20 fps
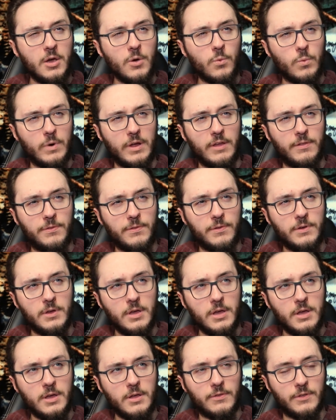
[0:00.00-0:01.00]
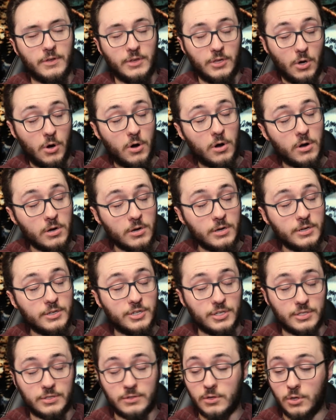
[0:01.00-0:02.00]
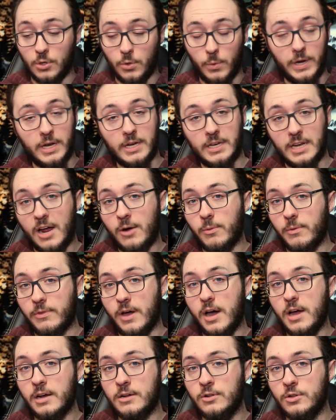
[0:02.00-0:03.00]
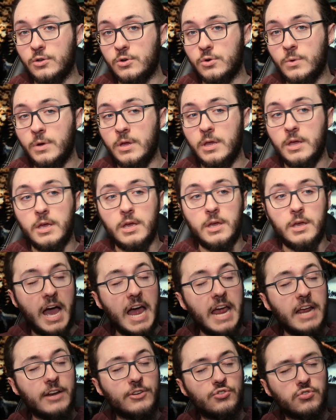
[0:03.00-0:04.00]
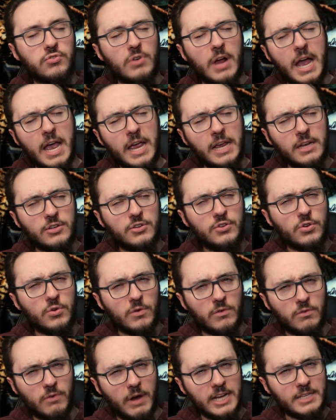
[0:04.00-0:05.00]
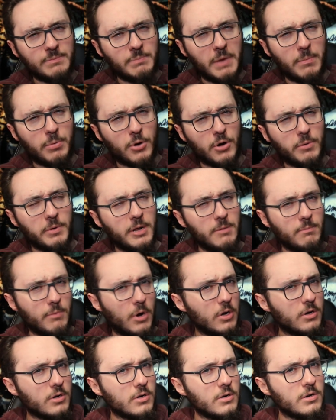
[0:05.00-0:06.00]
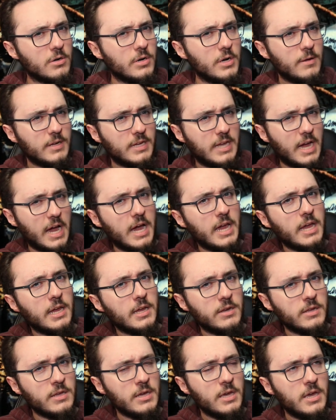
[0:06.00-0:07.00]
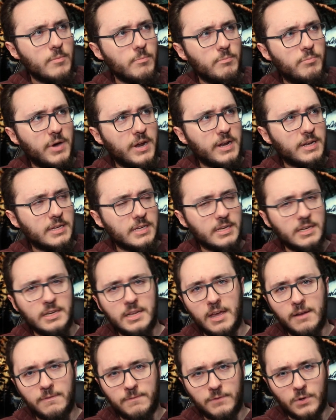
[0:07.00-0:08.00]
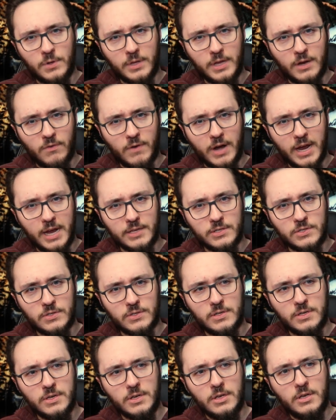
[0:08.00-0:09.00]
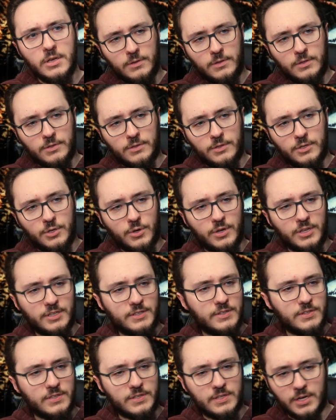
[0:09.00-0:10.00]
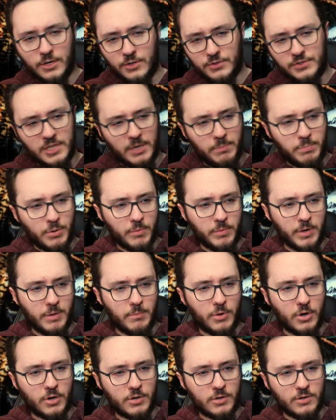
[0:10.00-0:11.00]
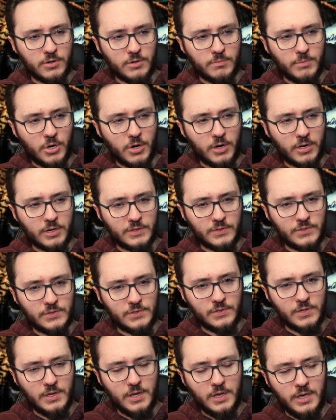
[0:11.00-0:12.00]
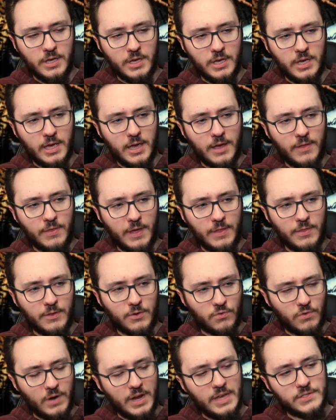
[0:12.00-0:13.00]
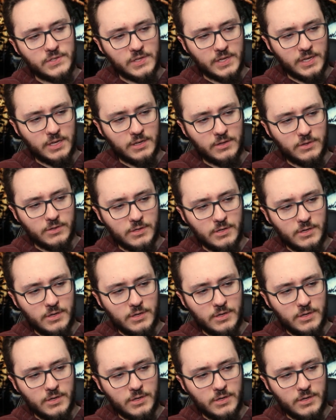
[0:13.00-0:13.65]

with the yarn, just gluing it down with hot glue. I had tried to erase my permanent marker guide, but it didn't get fully erased. You could still see permanent marker marks. And then the resin